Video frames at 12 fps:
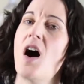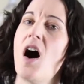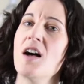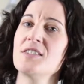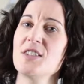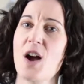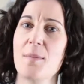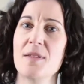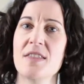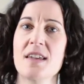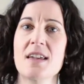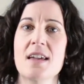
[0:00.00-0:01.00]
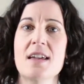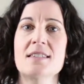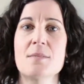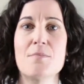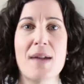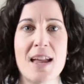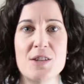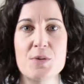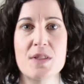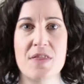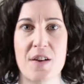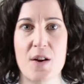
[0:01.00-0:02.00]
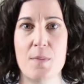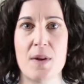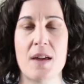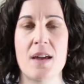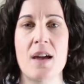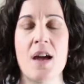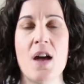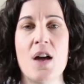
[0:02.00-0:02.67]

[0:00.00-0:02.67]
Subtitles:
Osteopathy is a manual therapy,